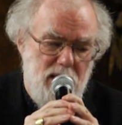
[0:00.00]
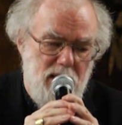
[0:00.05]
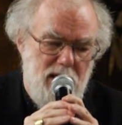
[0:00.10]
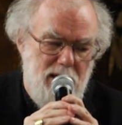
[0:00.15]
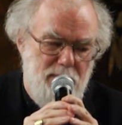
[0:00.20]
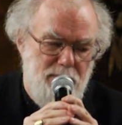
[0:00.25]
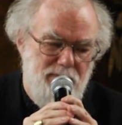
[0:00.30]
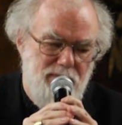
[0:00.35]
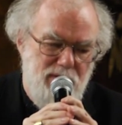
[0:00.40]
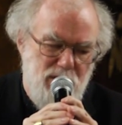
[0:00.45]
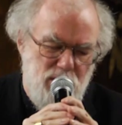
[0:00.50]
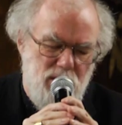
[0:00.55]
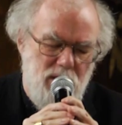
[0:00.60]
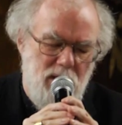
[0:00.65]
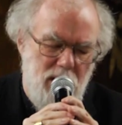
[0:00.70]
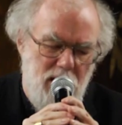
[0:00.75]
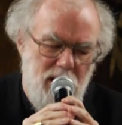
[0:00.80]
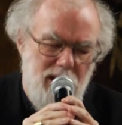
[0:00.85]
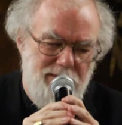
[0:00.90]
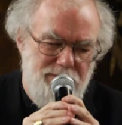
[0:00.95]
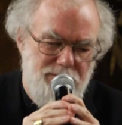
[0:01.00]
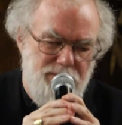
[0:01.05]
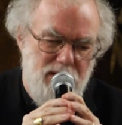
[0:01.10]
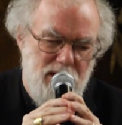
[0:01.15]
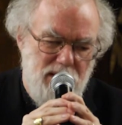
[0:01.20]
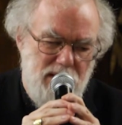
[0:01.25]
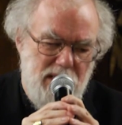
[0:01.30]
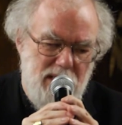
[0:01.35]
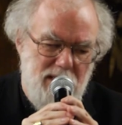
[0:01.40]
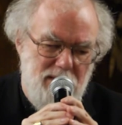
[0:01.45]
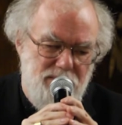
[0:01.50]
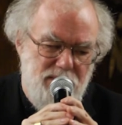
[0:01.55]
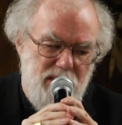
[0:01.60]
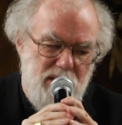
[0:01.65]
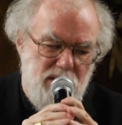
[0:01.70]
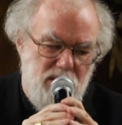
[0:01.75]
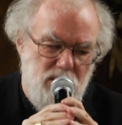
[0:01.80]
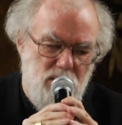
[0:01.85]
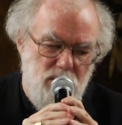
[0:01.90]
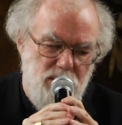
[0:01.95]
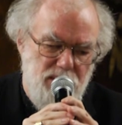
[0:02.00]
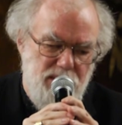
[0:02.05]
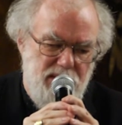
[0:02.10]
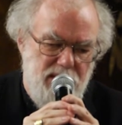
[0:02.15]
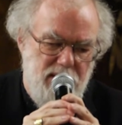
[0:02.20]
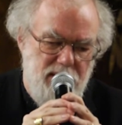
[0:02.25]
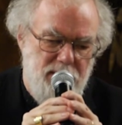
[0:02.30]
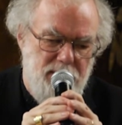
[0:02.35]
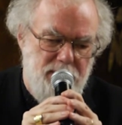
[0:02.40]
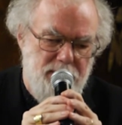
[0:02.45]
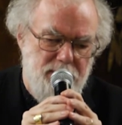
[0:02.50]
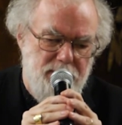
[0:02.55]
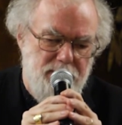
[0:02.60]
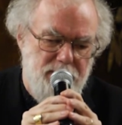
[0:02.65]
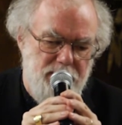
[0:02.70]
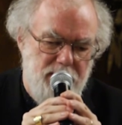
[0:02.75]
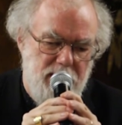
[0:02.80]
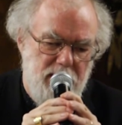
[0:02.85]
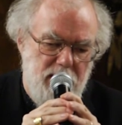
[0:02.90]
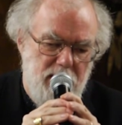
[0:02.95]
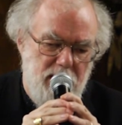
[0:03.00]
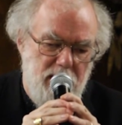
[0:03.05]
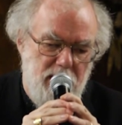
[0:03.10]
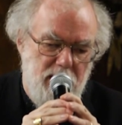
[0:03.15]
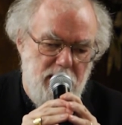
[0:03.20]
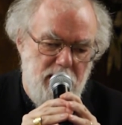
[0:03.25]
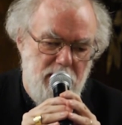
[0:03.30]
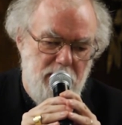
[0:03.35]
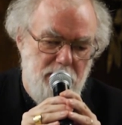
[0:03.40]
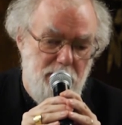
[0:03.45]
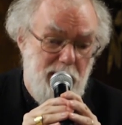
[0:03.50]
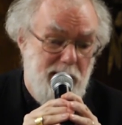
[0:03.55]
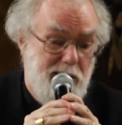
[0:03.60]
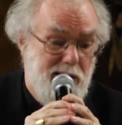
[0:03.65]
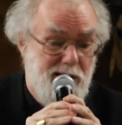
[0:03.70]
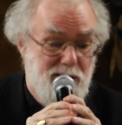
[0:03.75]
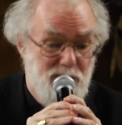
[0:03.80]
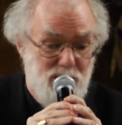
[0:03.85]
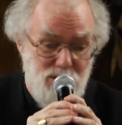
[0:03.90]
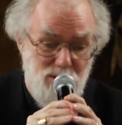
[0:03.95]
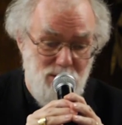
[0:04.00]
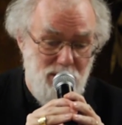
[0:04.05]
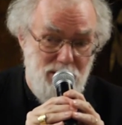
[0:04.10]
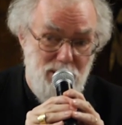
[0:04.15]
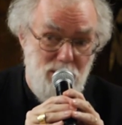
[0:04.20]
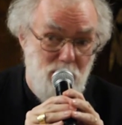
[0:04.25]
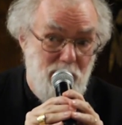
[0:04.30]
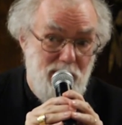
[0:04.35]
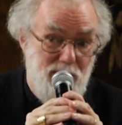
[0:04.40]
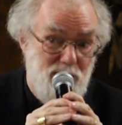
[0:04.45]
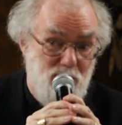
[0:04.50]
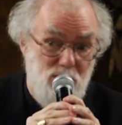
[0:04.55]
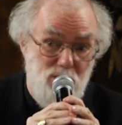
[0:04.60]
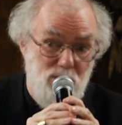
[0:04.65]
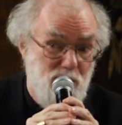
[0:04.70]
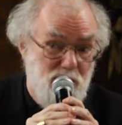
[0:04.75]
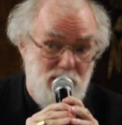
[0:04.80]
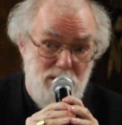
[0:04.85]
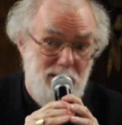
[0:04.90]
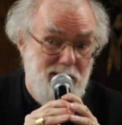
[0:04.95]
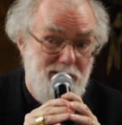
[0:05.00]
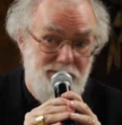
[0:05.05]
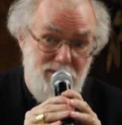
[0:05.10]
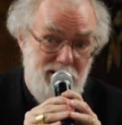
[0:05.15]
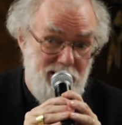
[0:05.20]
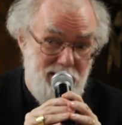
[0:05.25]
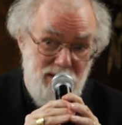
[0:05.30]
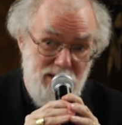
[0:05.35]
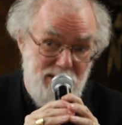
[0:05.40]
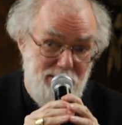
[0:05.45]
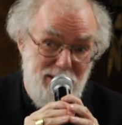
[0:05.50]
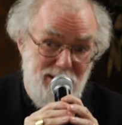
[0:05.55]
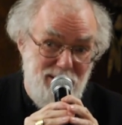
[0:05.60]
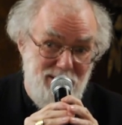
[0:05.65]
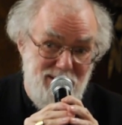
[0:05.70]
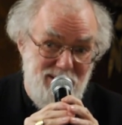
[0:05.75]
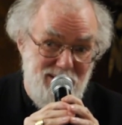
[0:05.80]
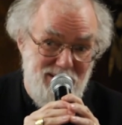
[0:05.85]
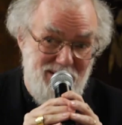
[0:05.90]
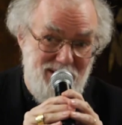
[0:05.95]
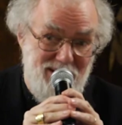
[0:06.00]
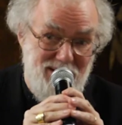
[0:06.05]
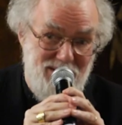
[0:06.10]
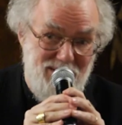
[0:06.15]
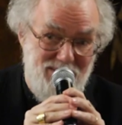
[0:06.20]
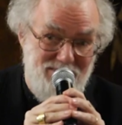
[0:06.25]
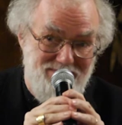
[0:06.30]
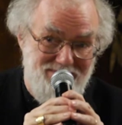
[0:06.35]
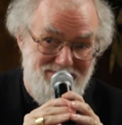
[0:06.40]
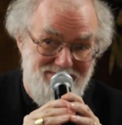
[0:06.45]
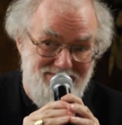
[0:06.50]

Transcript: keep vision alive for ourselves is also making sure that we talk to our friends about these things